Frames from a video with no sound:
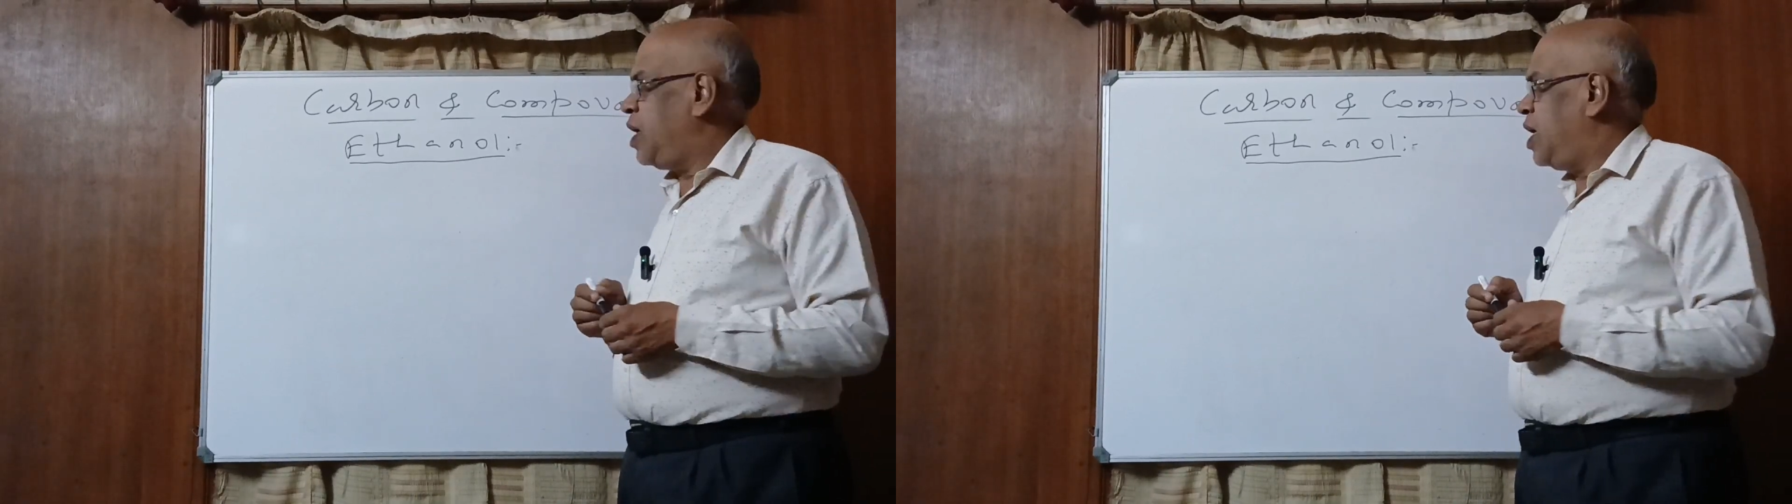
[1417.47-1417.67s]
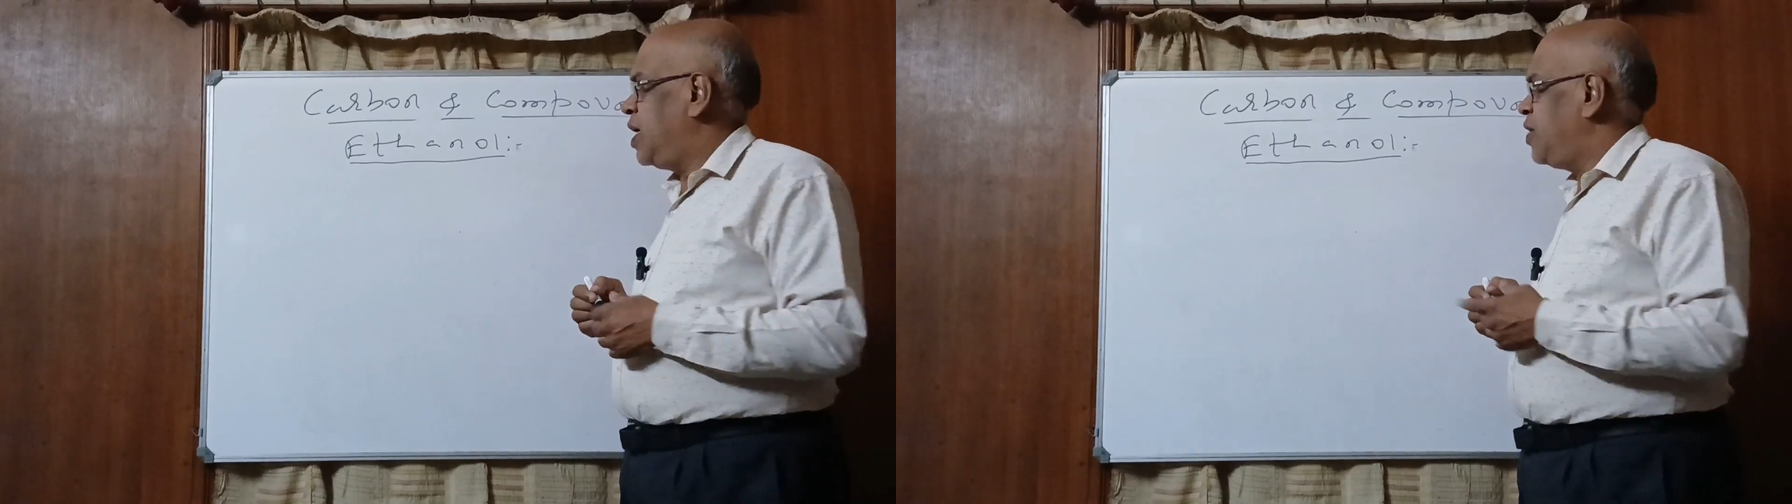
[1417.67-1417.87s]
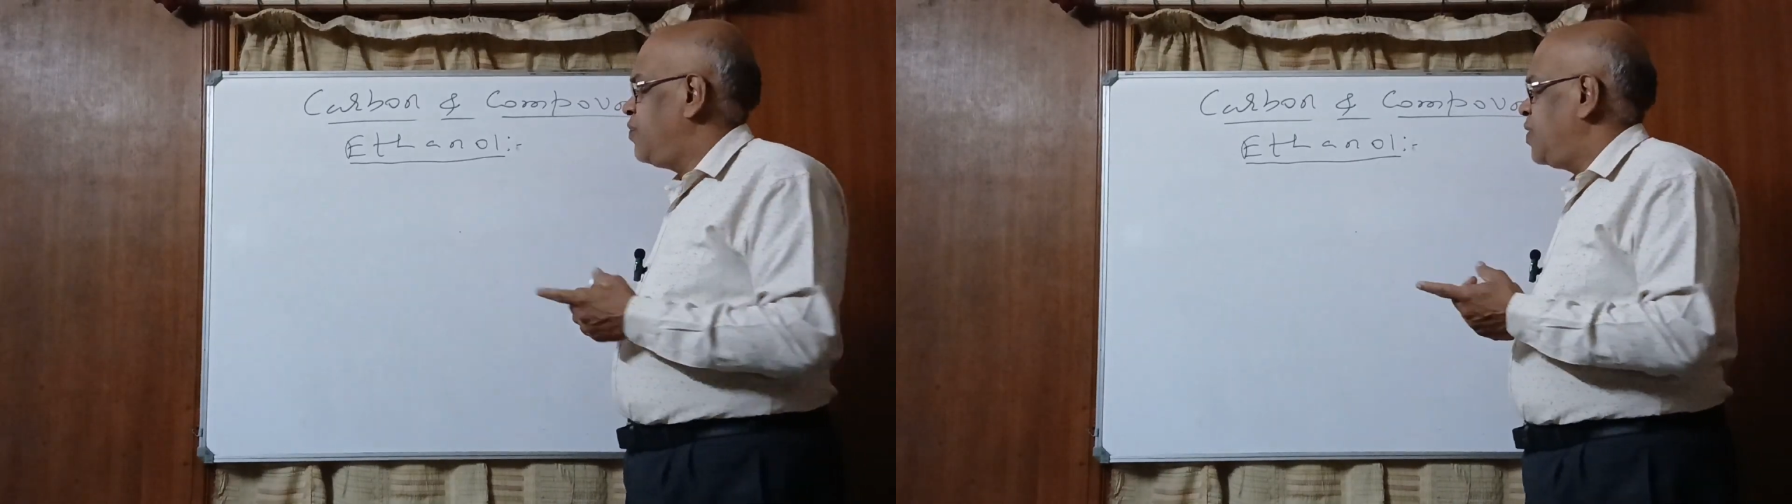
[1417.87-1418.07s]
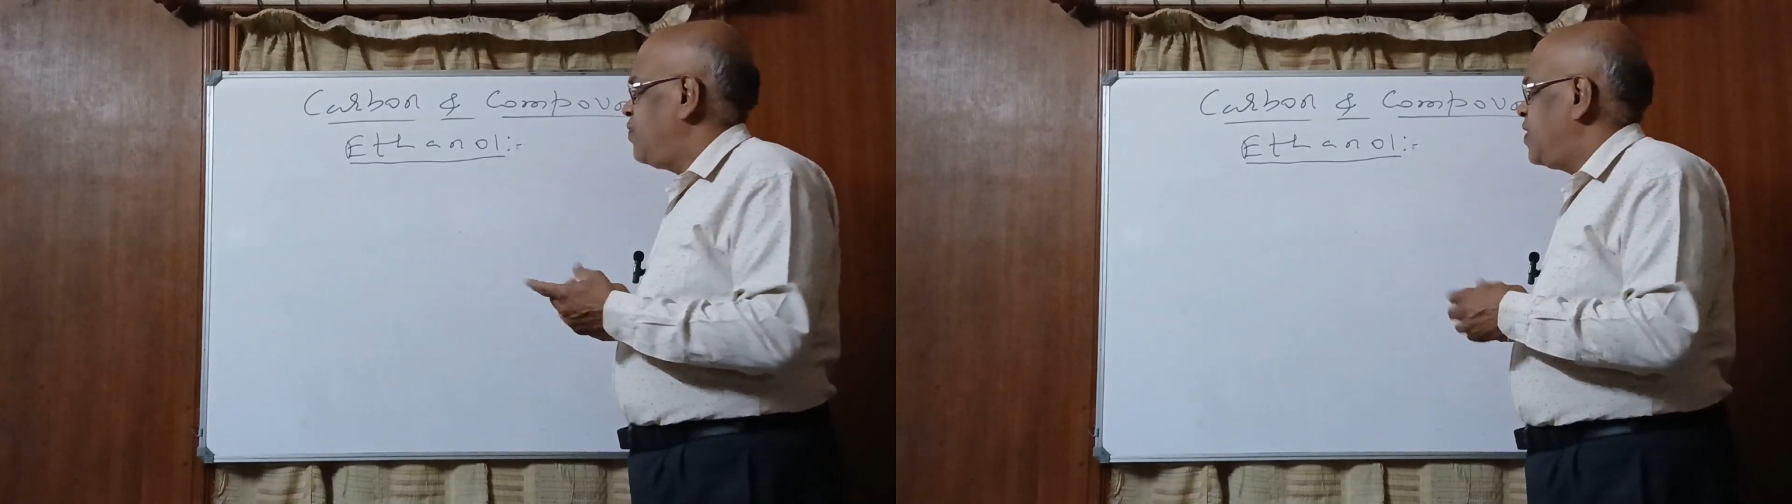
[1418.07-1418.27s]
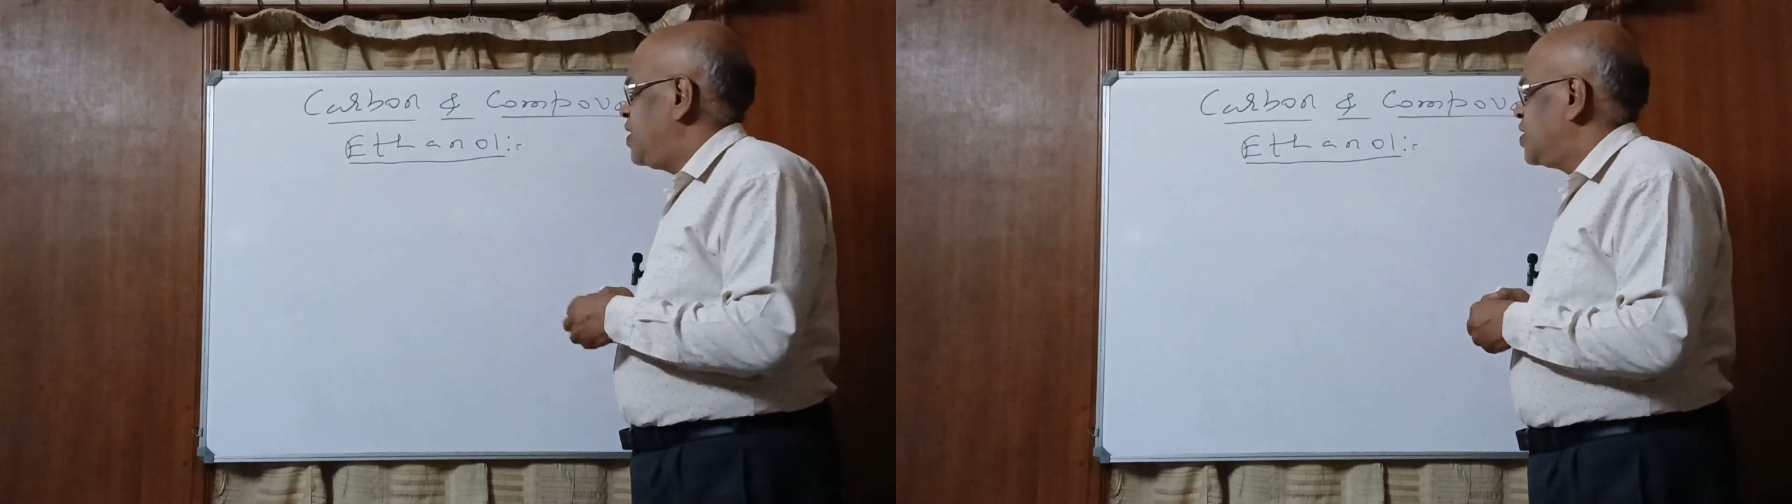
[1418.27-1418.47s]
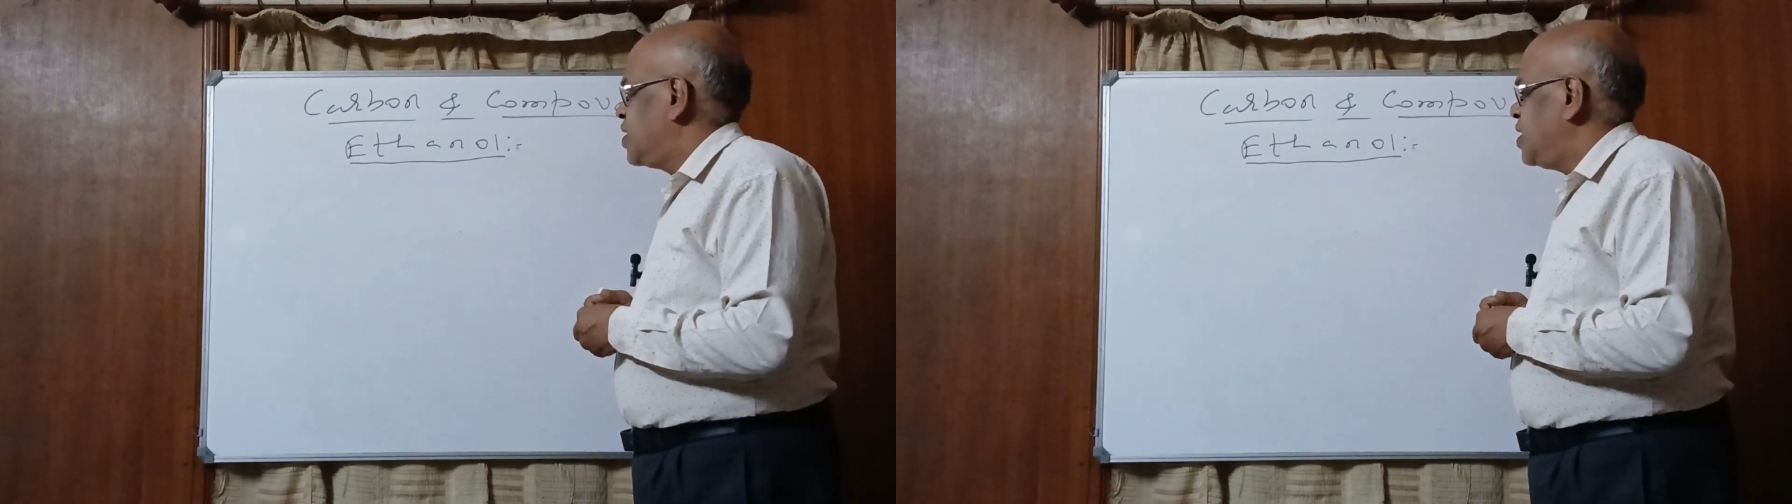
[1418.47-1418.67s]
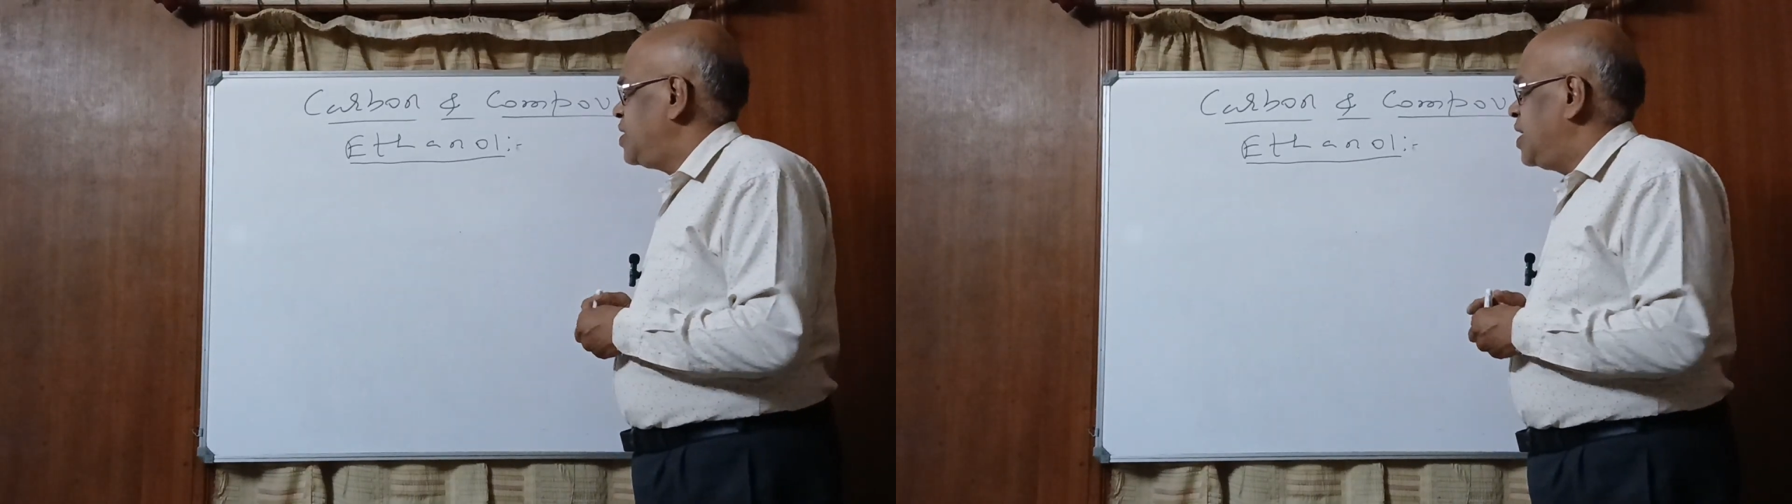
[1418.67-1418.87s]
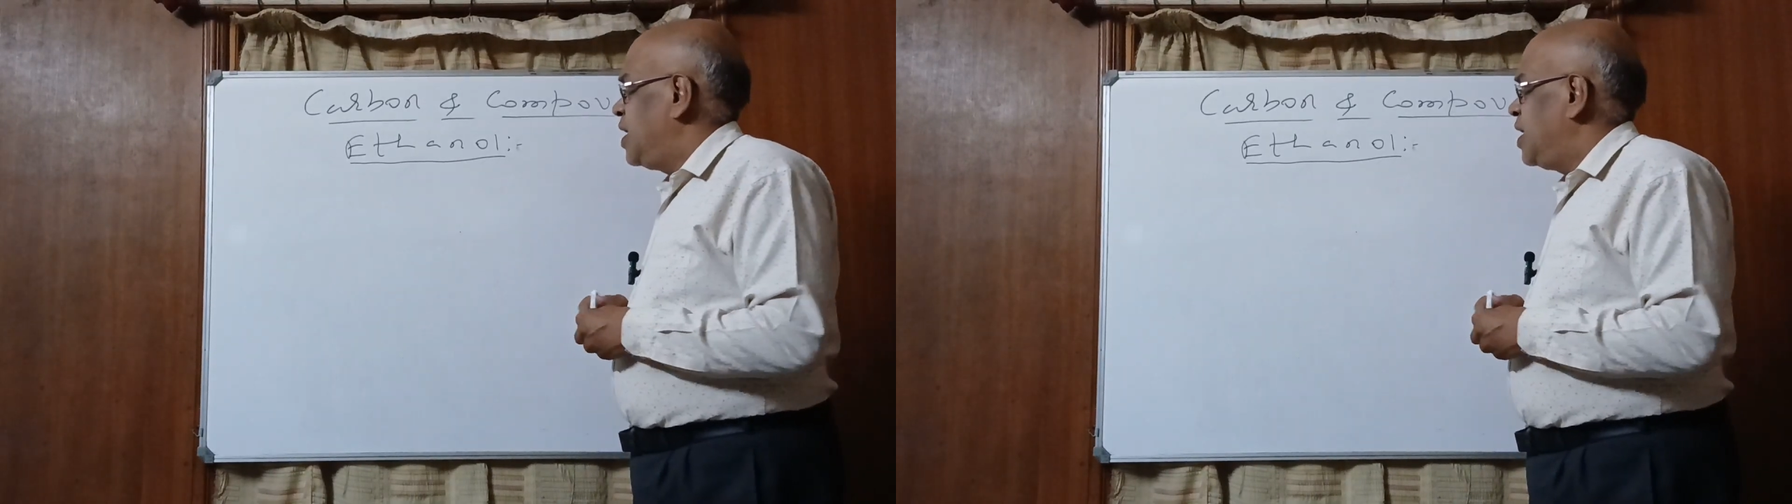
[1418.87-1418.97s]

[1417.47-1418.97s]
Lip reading: Already one we discussed.